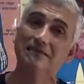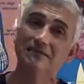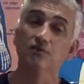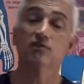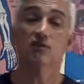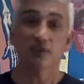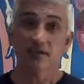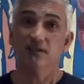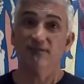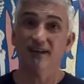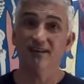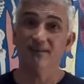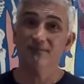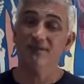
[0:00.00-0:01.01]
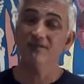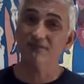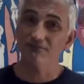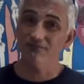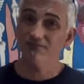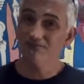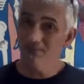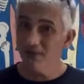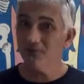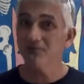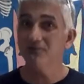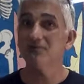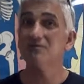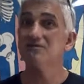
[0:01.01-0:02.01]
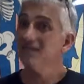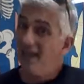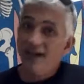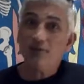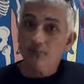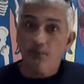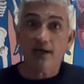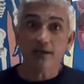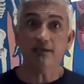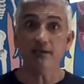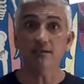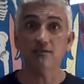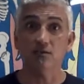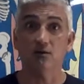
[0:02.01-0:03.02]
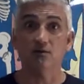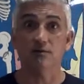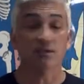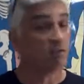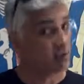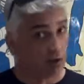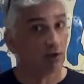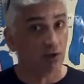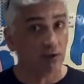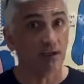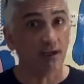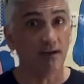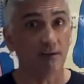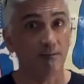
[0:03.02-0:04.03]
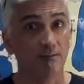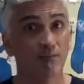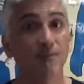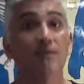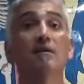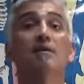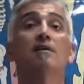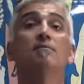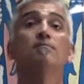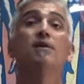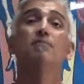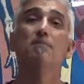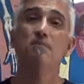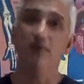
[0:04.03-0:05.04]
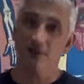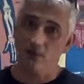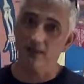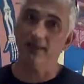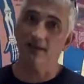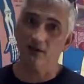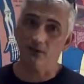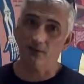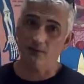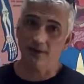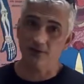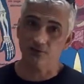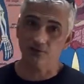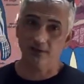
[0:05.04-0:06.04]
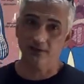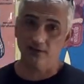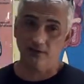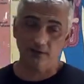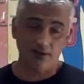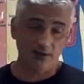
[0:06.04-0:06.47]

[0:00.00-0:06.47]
you still get the vitamins and minerals. Yeah, your body needs those. It's still good to eat them, but it'd be better without all the ranch dressing.